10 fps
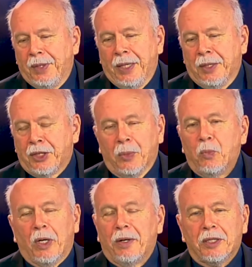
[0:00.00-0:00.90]
And
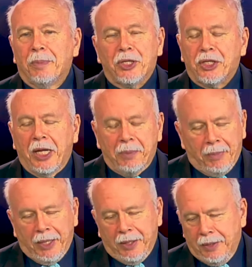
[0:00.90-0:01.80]
somewhere there's a mistake
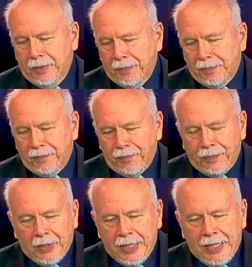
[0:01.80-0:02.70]
made.
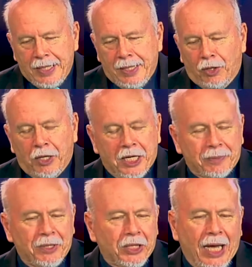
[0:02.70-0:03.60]
Her
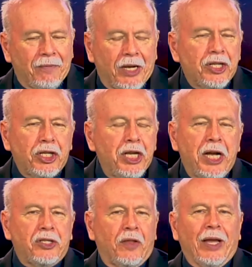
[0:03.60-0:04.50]
husband's kind of an
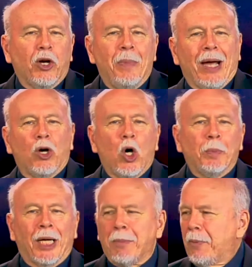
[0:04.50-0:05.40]
engineer, so they go back
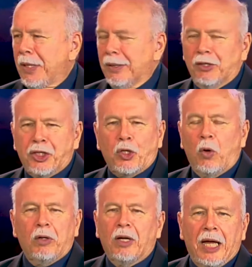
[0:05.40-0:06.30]
home. They come up with a little
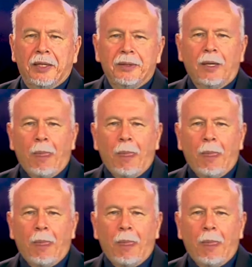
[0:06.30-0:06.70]
solar light.